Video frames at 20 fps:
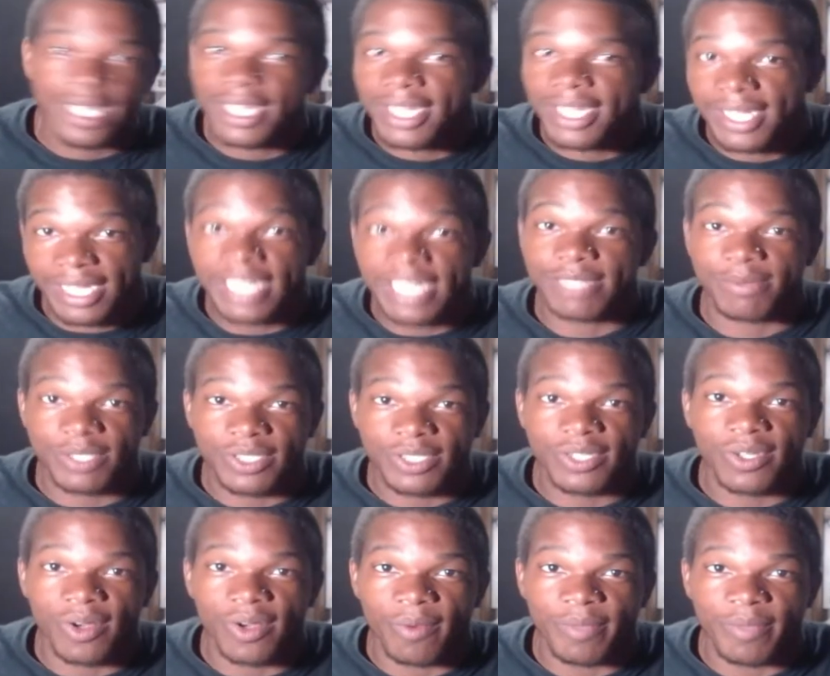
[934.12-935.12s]
that's what you're
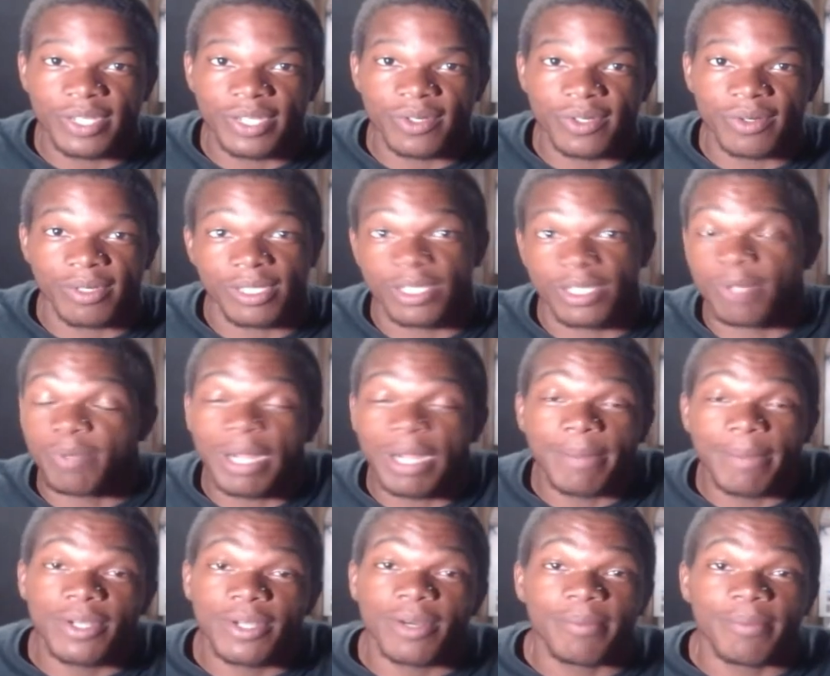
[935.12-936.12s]
gonna be doing you're probably
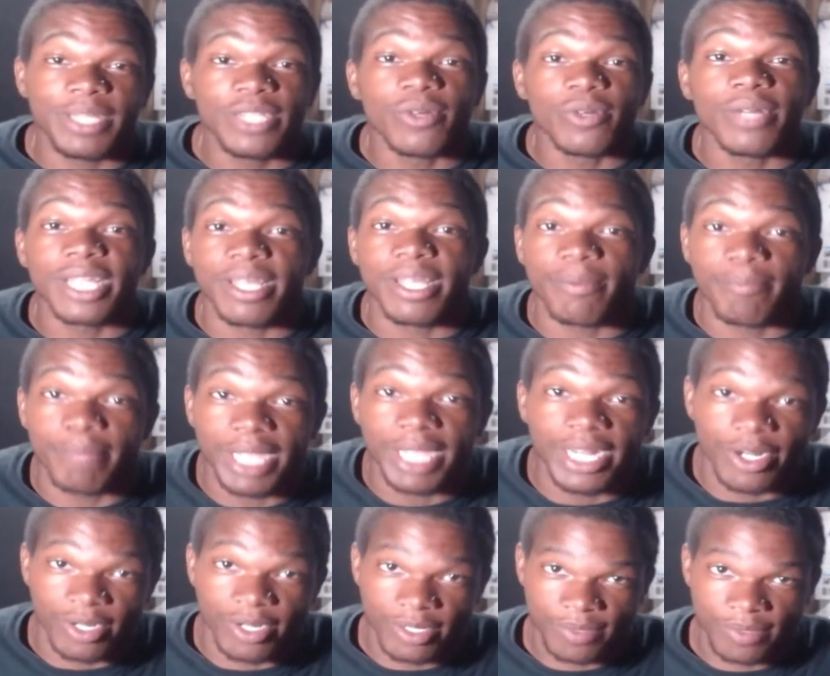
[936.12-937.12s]
gonna be doing it
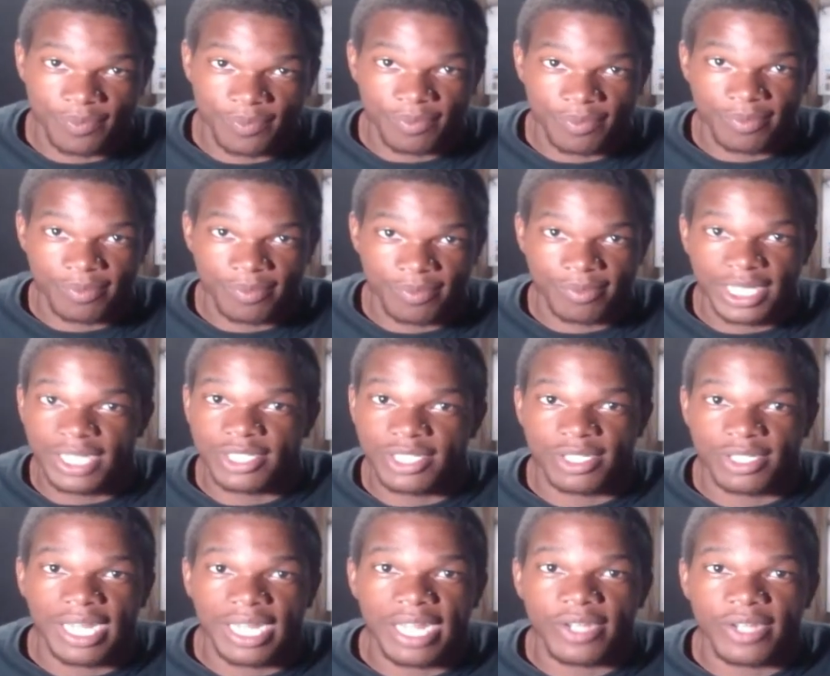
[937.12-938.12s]
better because you're
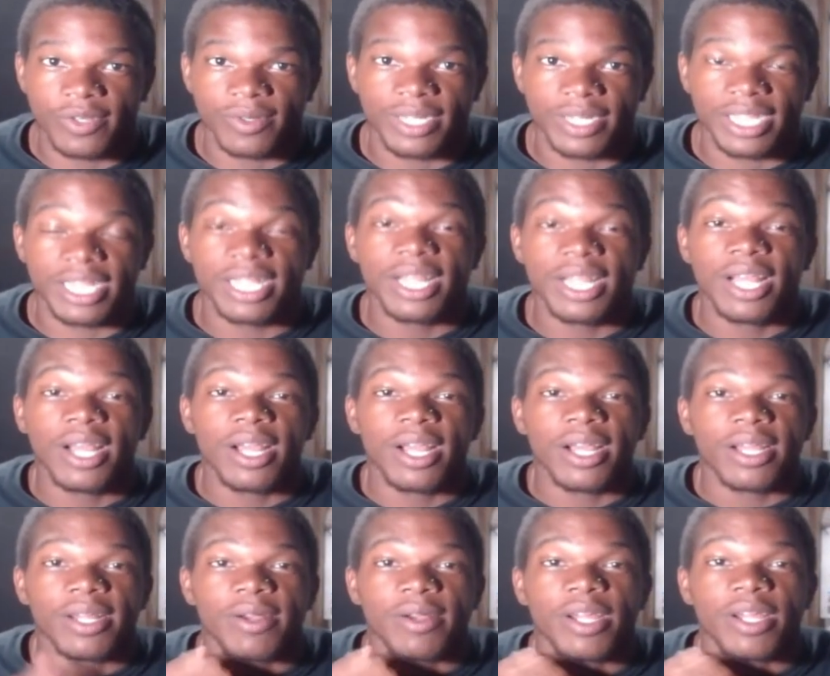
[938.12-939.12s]
not doing that
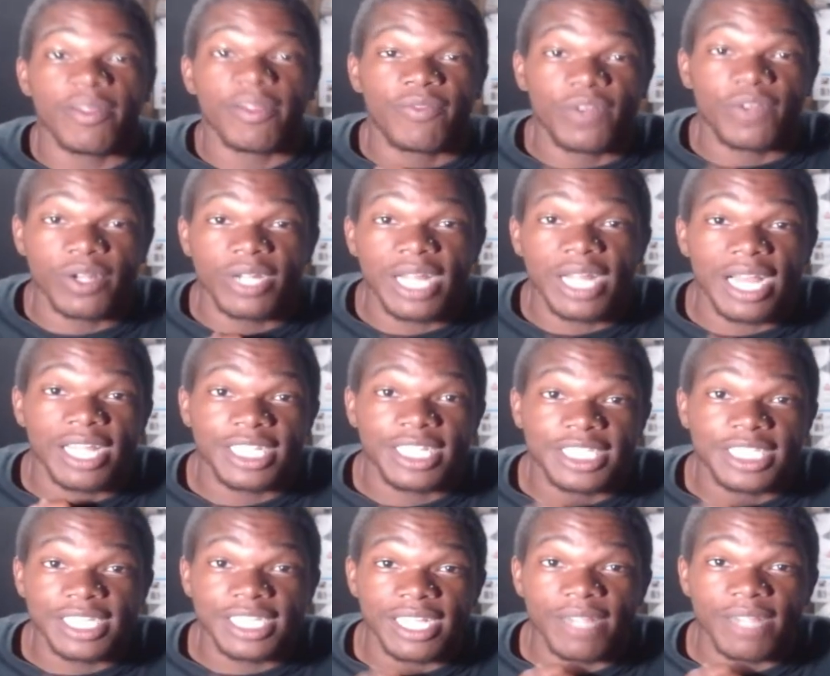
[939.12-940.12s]
if you're not
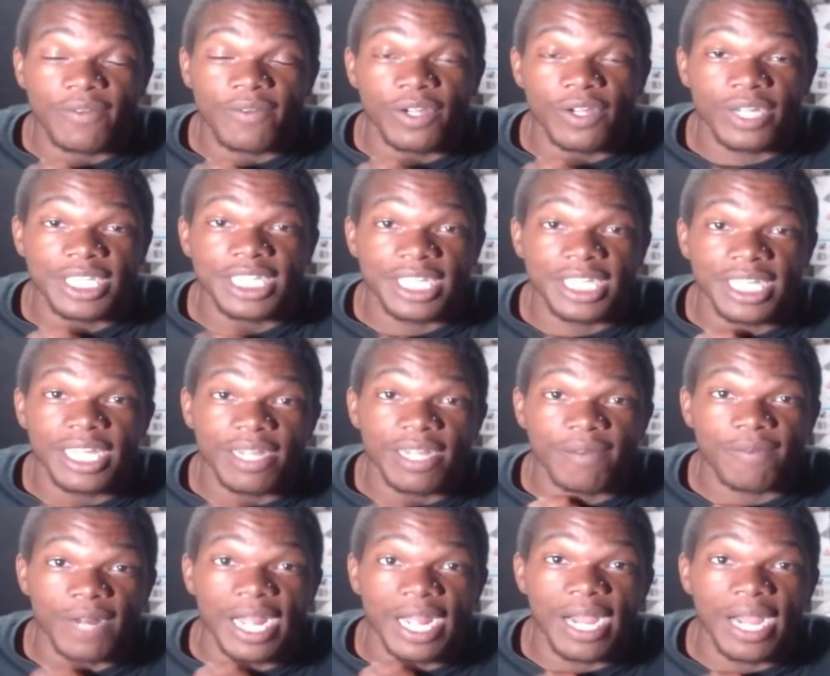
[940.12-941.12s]
sit, if you're sitting here
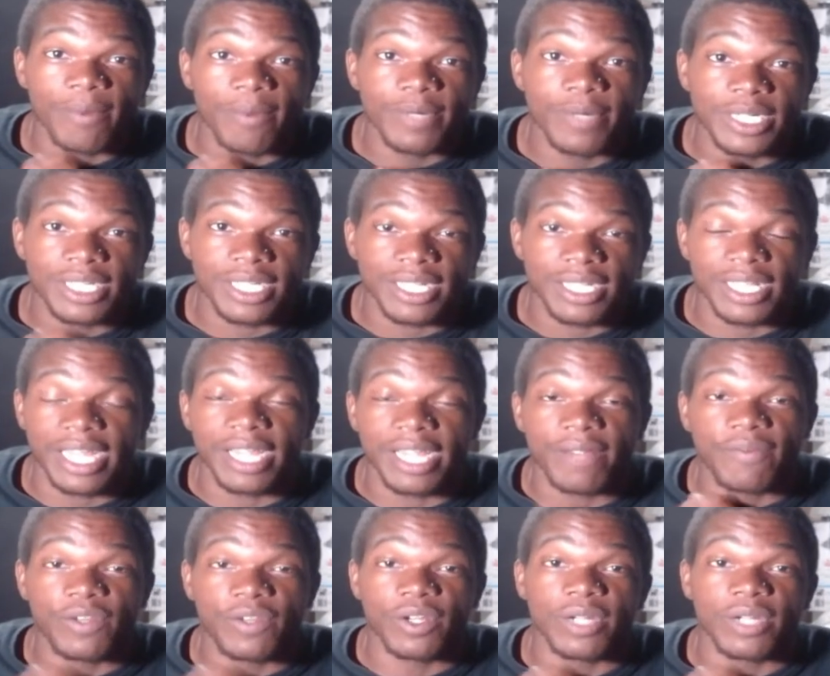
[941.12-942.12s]
for hours, like if
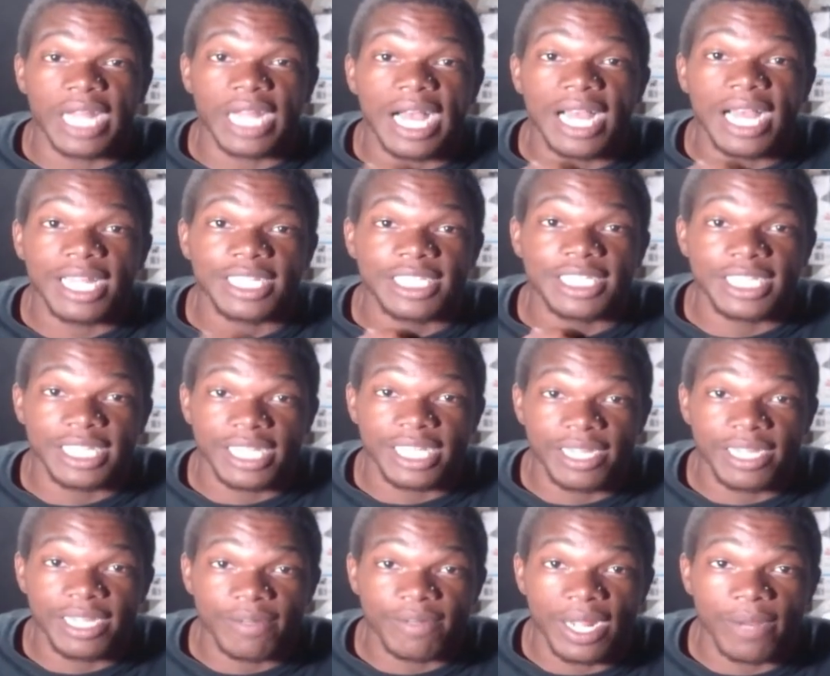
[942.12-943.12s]
you're not sitting here
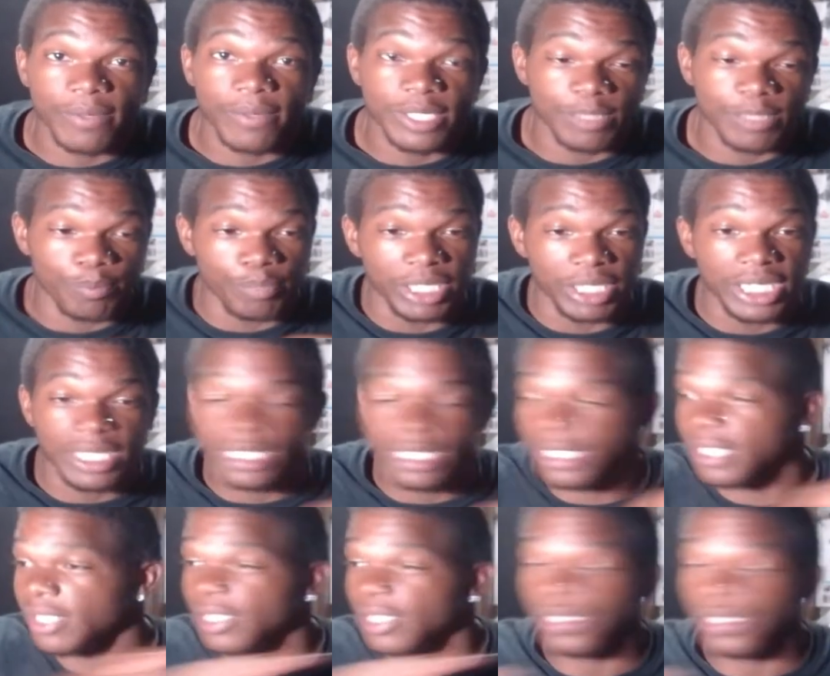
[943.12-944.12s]
for hours
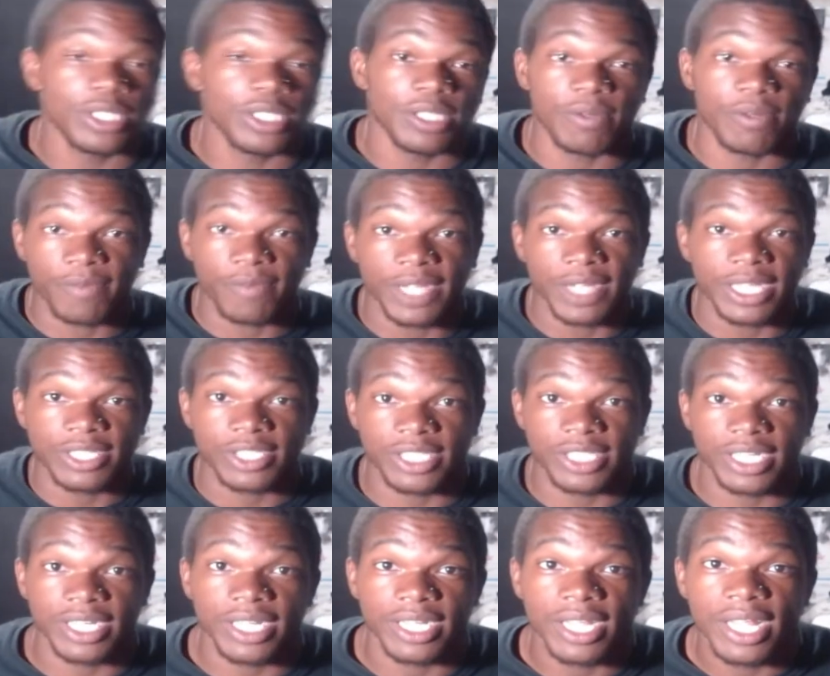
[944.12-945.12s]
beaten to some fake
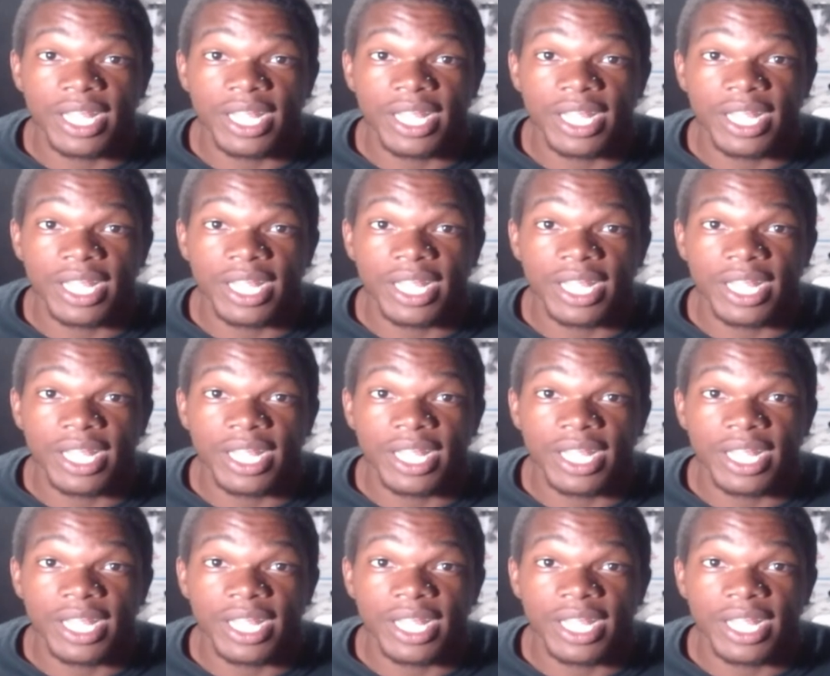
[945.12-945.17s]
shit,